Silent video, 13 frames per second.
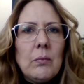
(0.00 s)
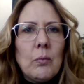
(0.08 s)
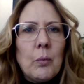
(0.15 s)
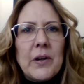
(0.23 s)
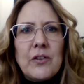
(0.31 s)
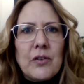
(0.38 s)

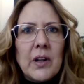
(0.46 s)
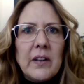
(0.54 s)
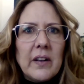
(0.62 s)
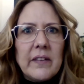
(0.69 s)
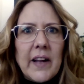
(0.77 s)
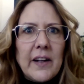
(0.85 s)

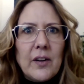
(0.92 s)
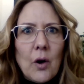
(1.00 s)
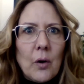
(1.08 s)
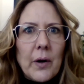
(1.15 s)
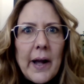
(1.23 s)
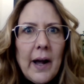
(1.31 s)
wishing that they'd
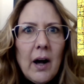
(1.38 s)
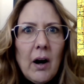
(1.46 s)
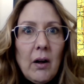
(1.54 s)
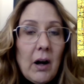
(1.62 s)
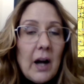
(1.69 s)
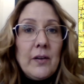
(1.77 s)
go to
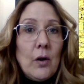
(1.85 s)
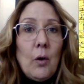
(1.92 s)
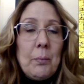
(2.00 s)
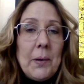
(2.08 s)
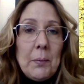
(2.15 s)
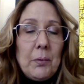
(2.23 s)
hell. I
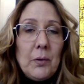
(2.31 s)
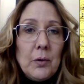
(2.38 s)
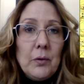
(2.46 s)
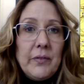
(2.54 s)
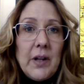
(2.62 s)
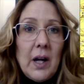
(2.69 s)
know people
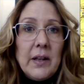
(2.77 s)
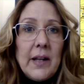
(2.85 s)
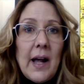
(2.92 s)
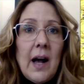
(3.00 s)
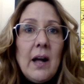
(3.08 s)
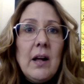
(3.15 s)
who've done
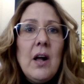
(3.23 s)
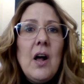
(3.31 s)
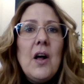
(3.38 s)
that.